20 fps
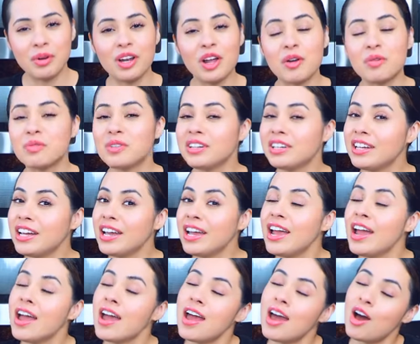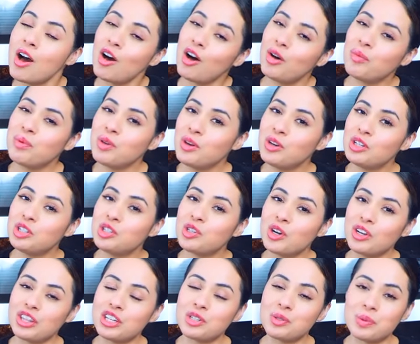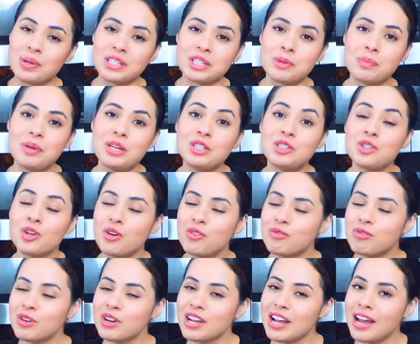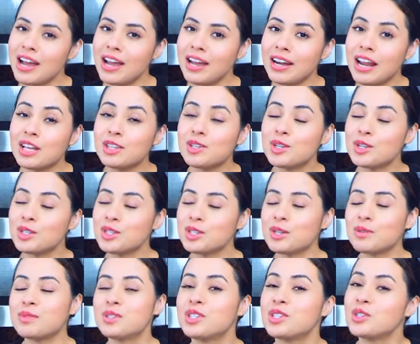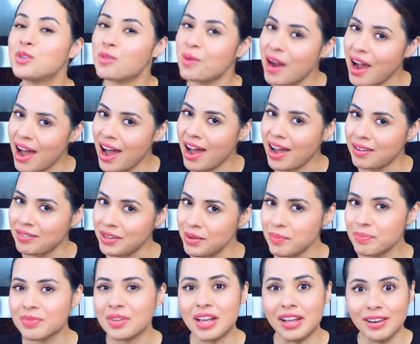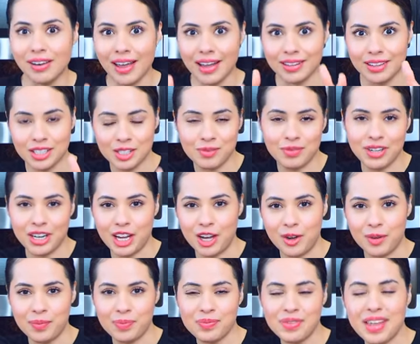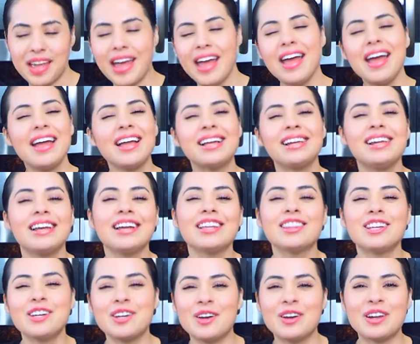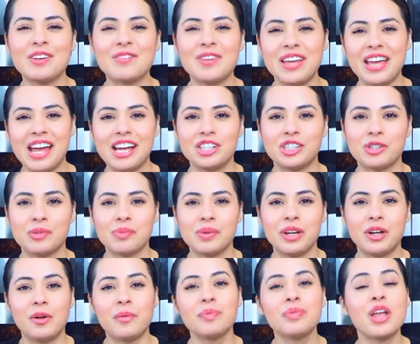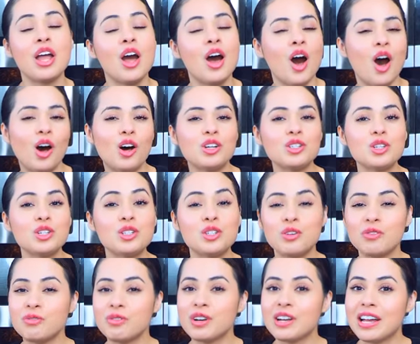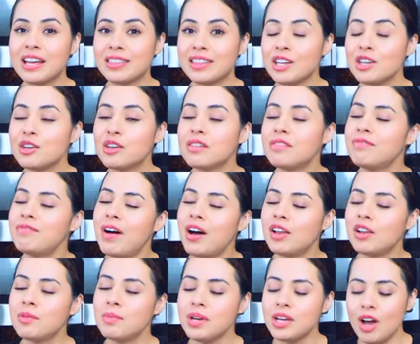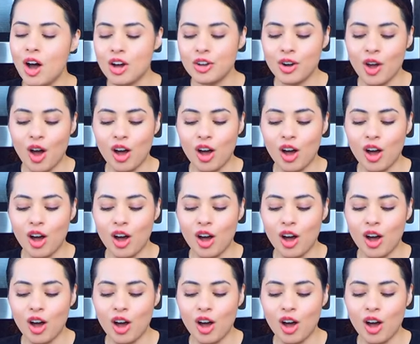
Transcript: well, I really hope you enjoyed this recipe. Don't forget to subscribe, like this video, and click the notification bell. Also, don't forget that you can follow me on